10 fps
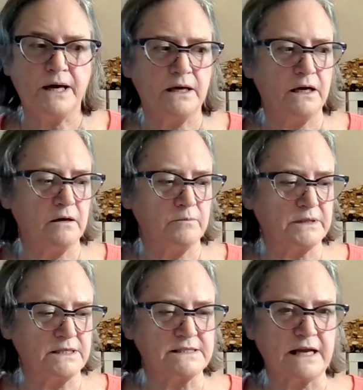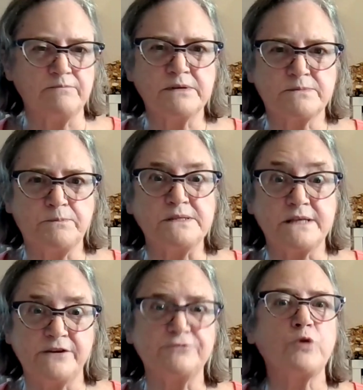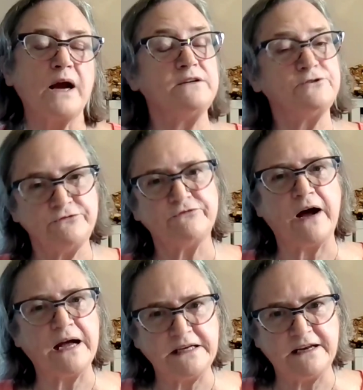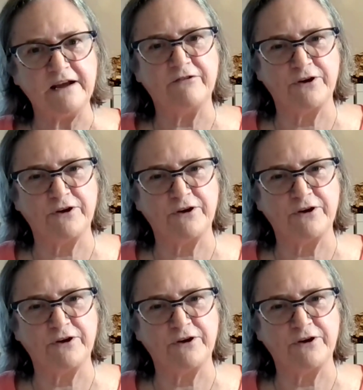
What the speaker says: But because I was busy trying to find